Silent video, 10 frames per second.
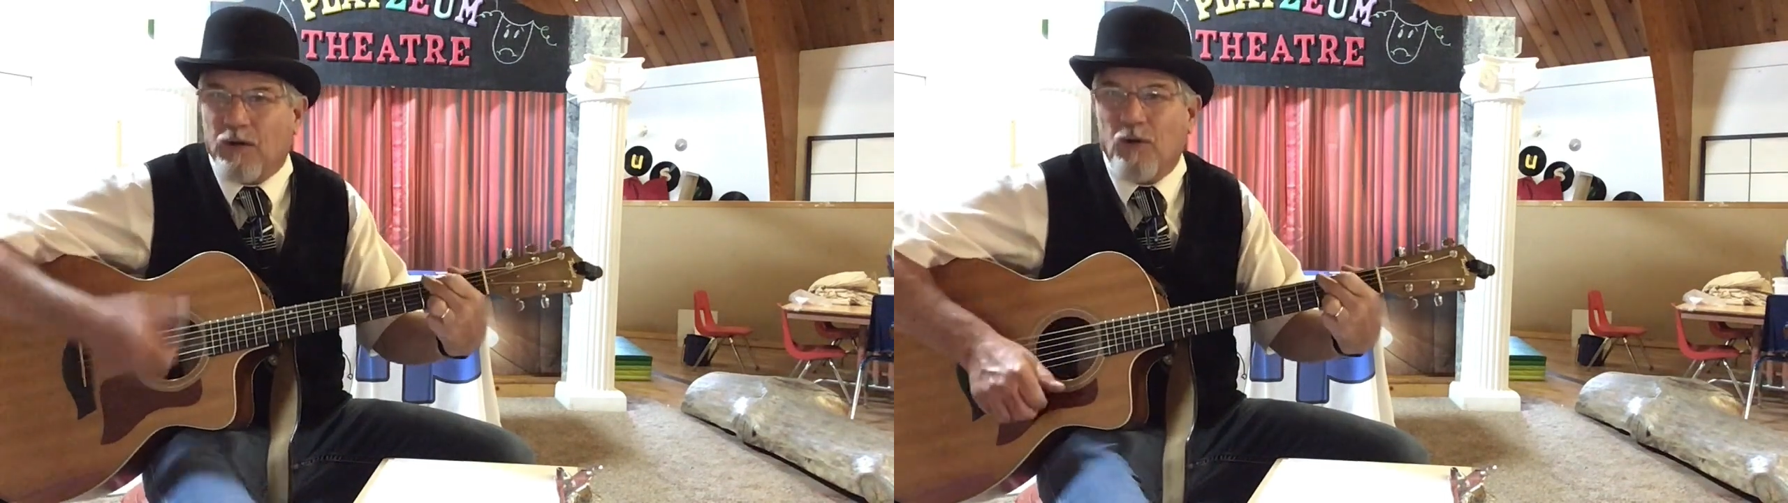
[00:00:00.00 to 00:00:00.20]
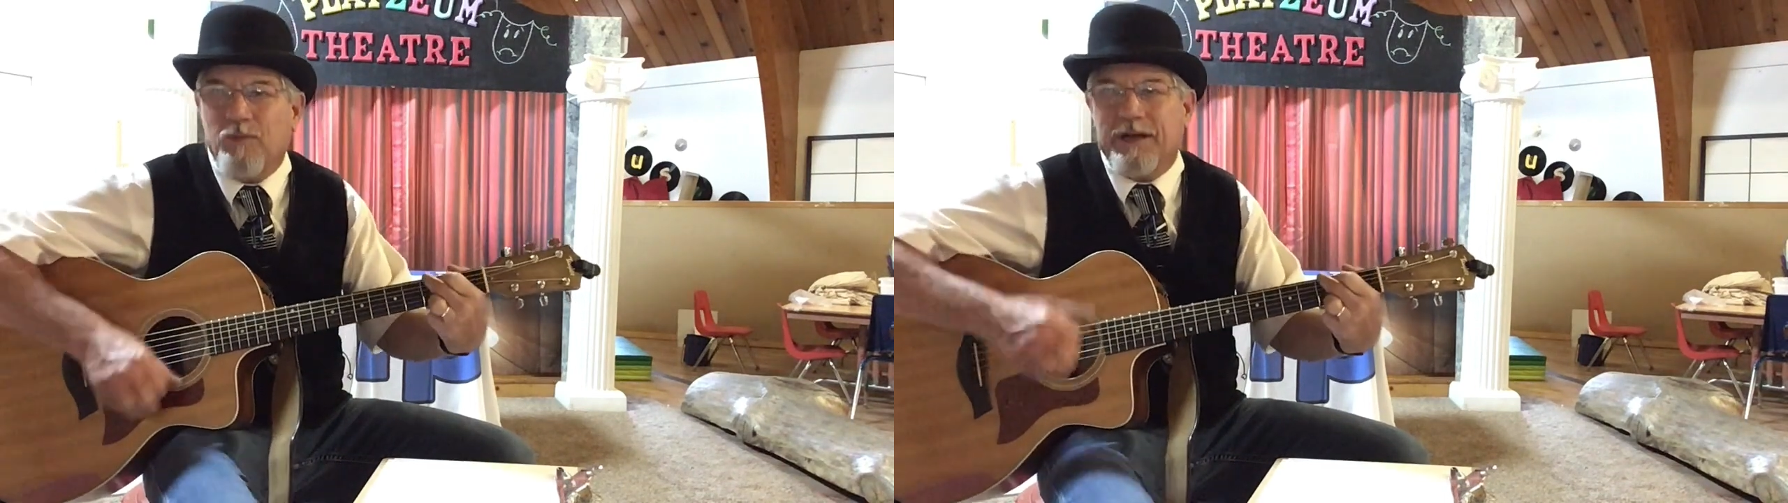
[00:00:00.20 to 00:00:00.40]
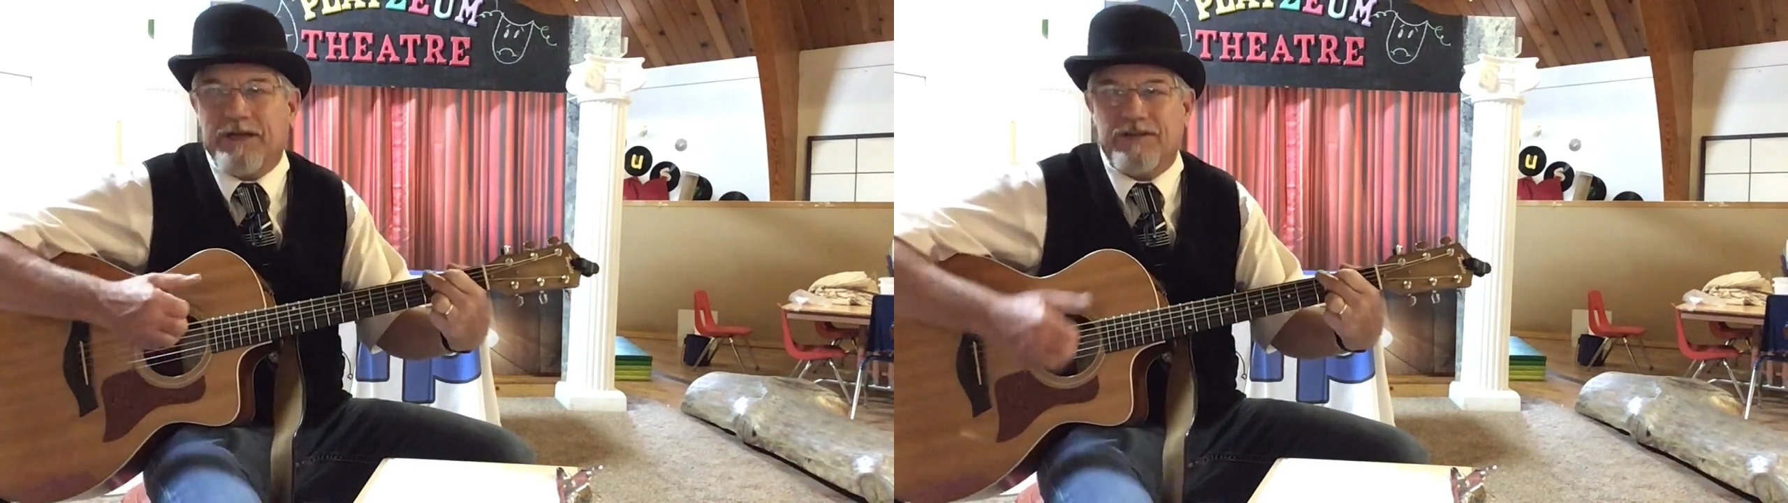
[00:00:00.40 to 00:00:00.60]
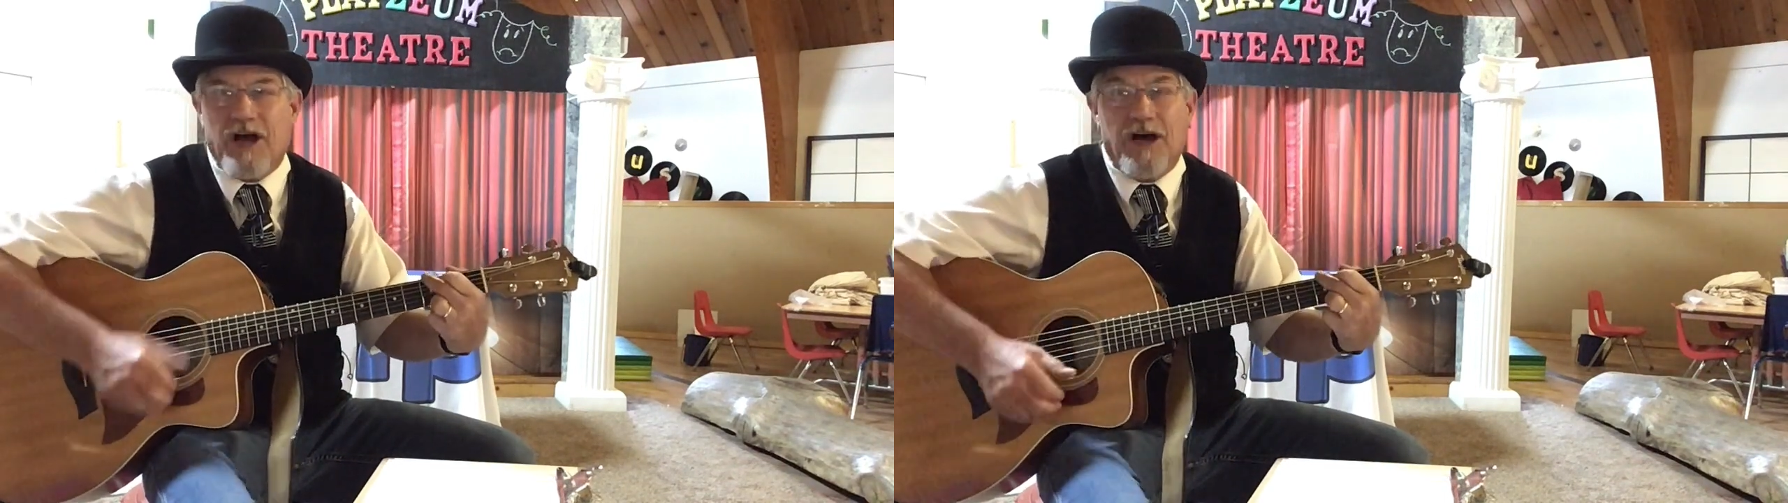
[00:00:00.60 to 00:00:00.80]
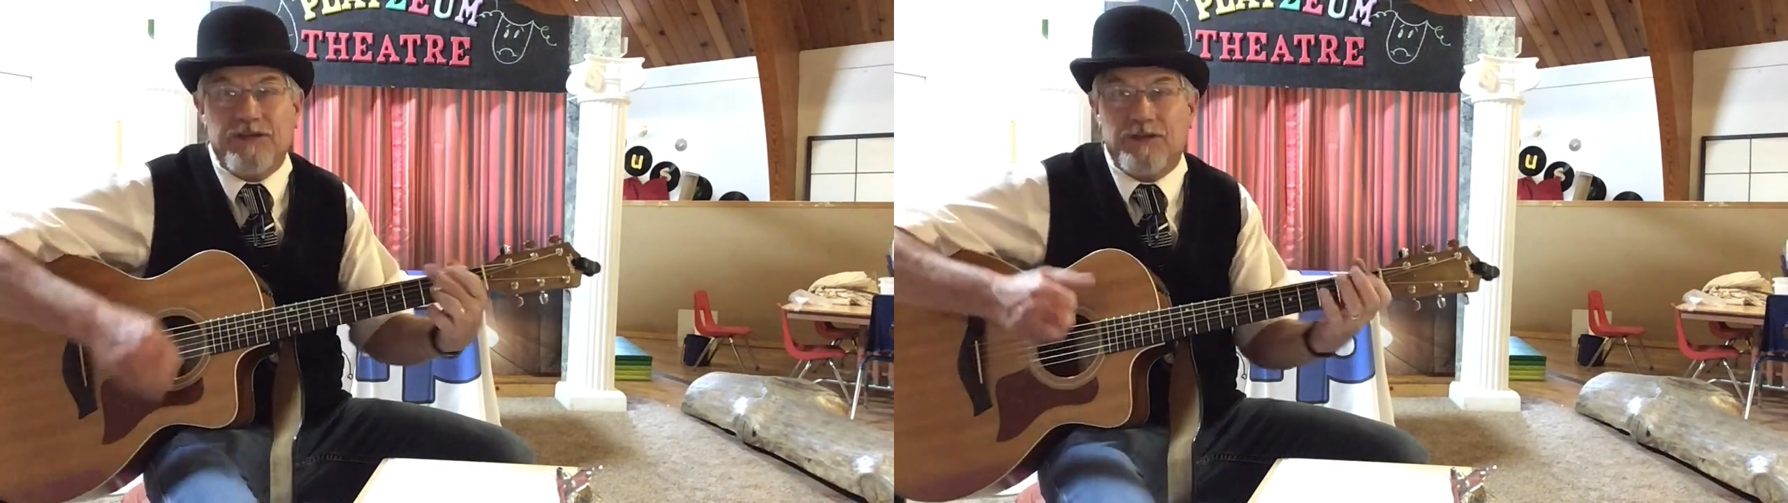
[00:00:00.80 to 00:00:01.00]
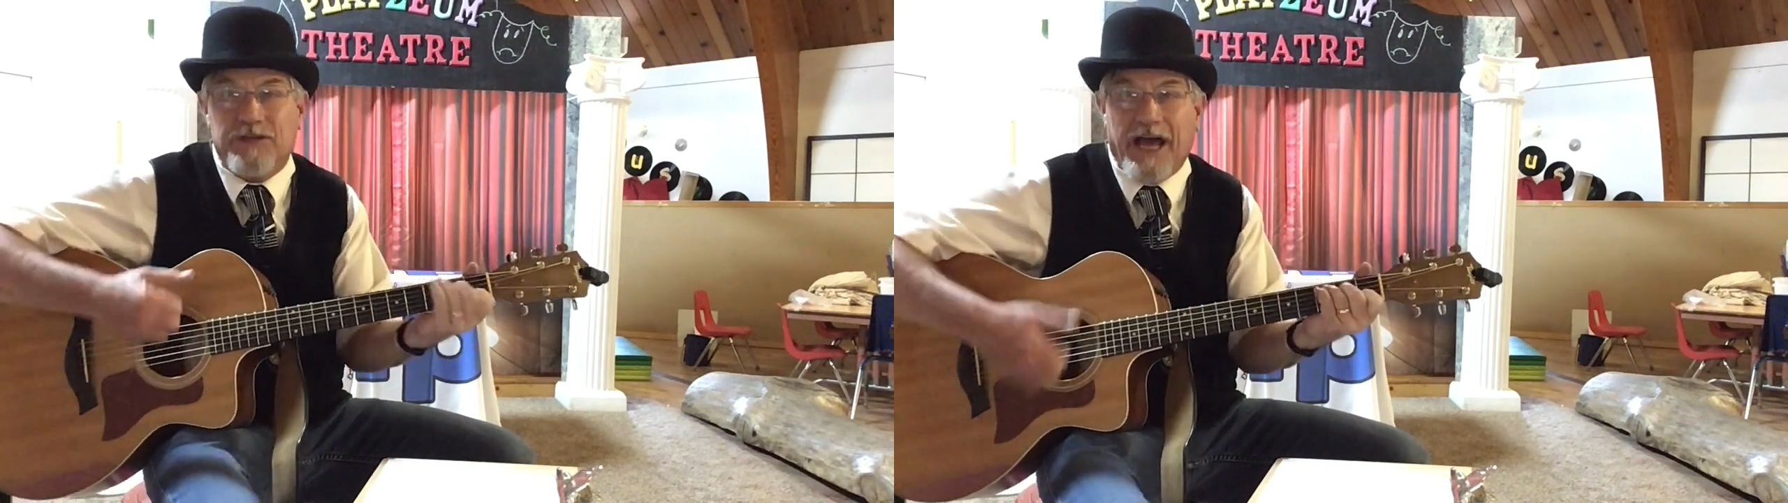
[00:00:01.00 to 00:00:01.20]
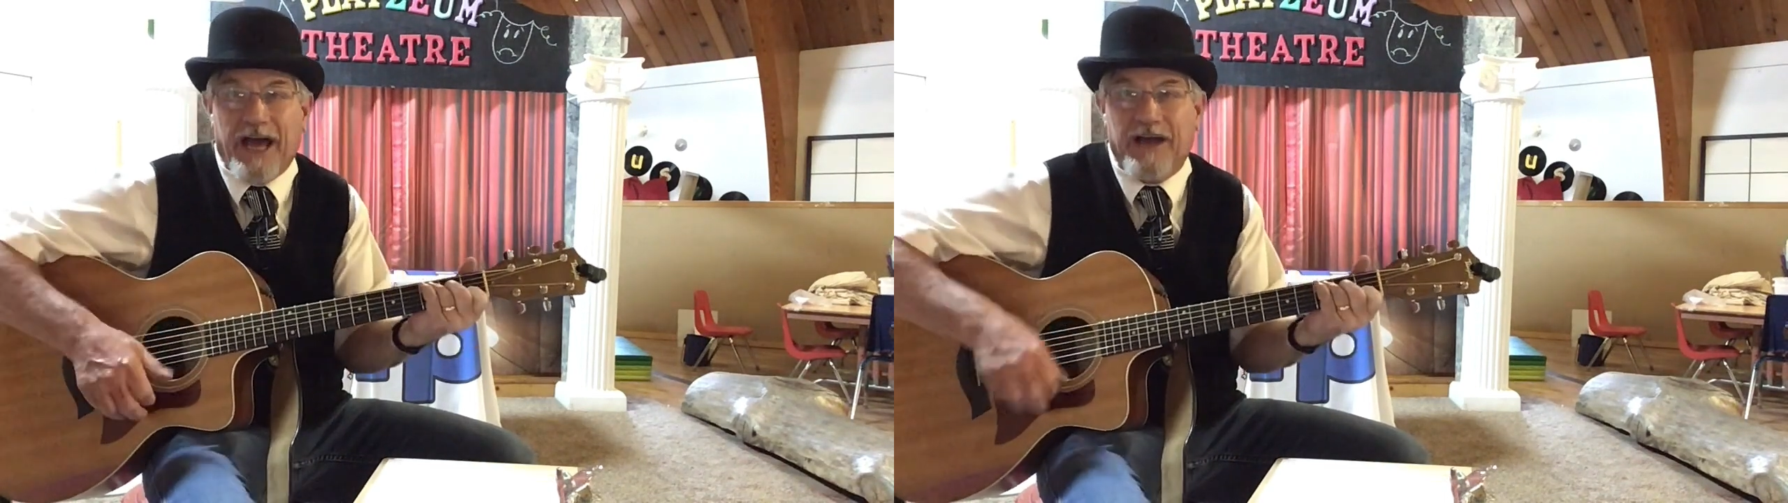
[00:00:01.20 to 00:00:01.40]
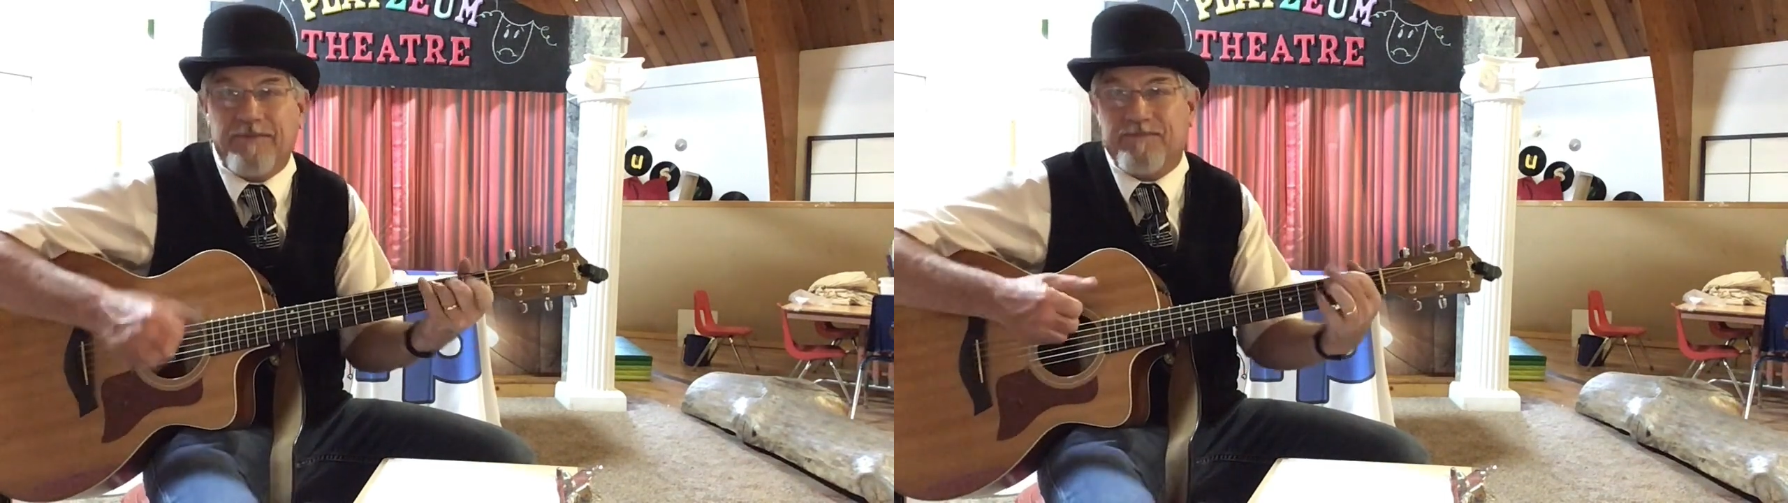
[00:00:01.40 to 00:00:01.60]
Old MacDonald
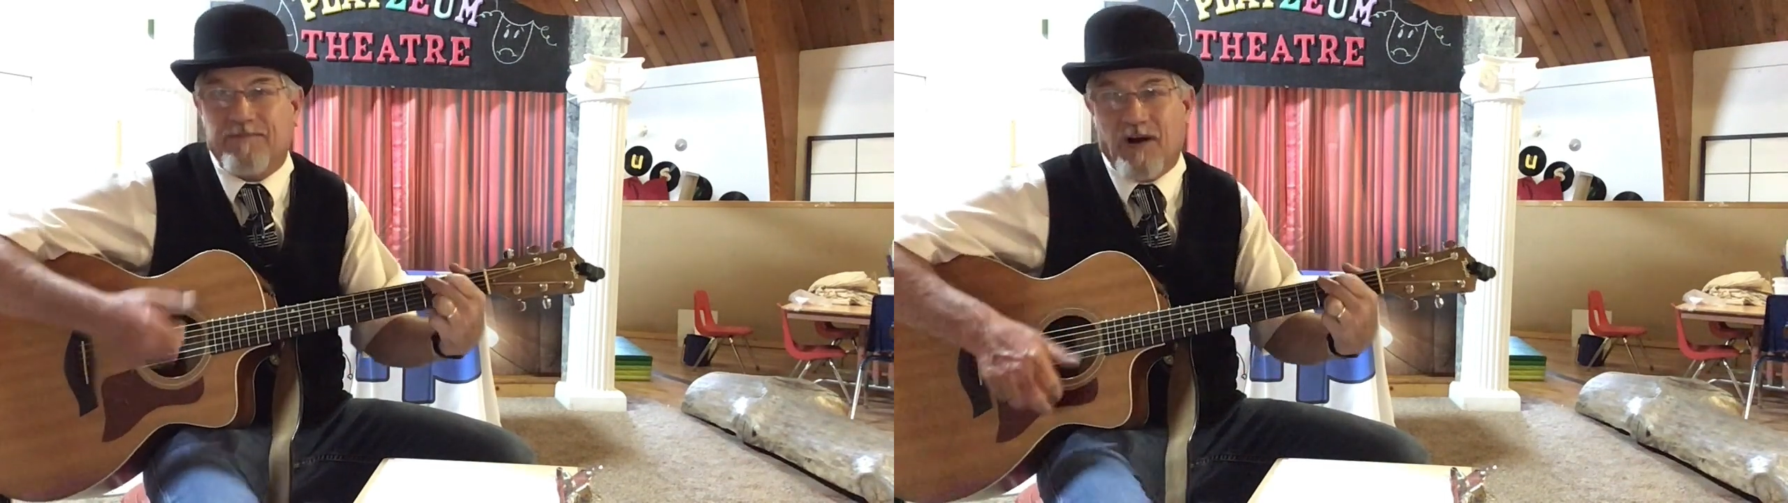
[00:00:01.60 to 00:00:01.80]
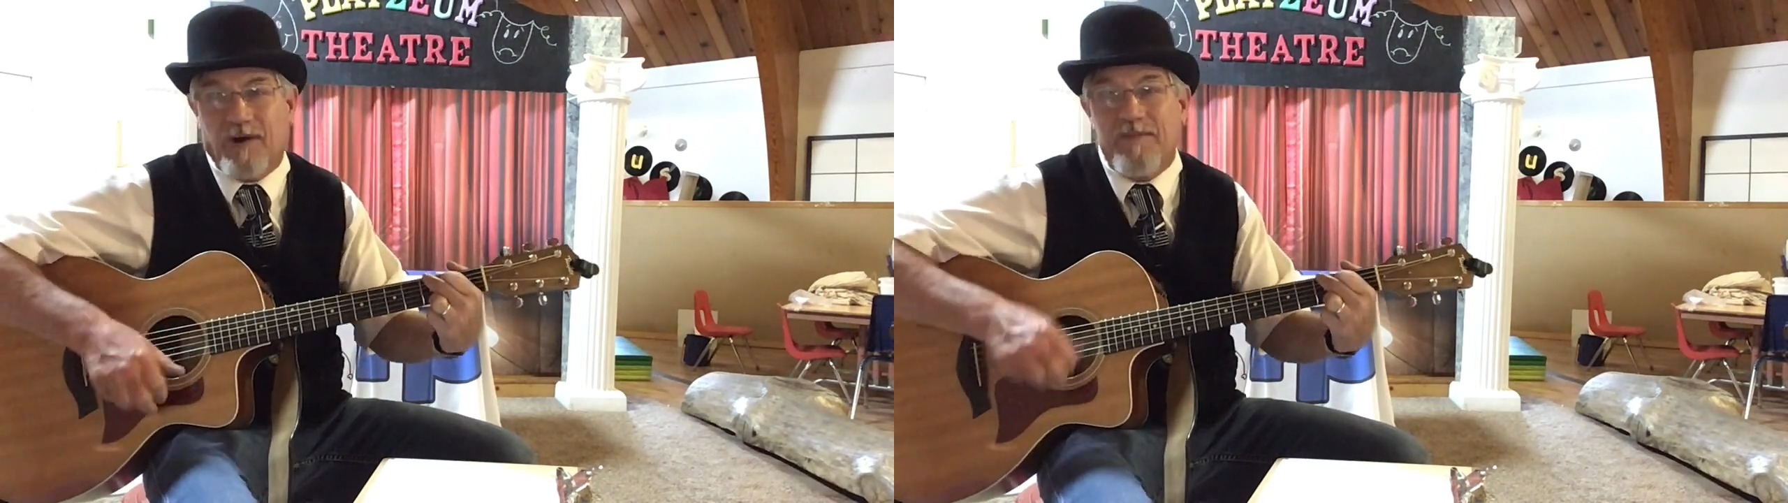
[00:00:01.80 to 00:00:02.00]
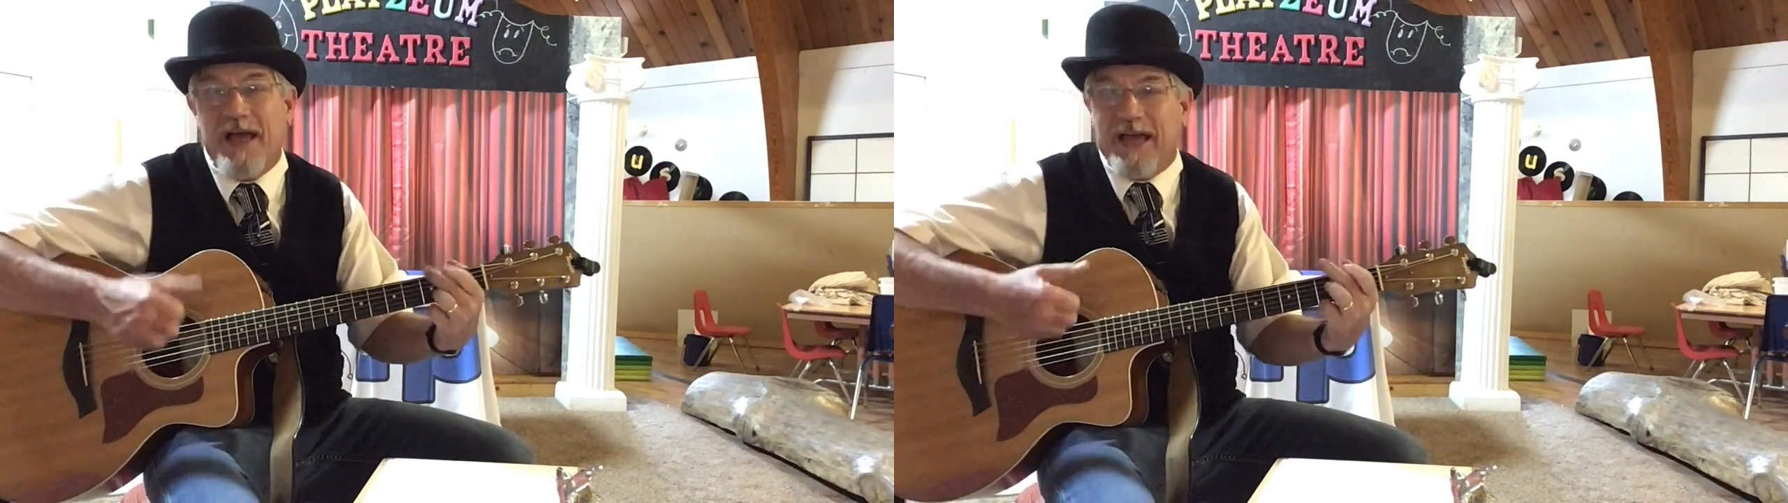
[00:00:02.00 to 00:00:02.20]
had a farm,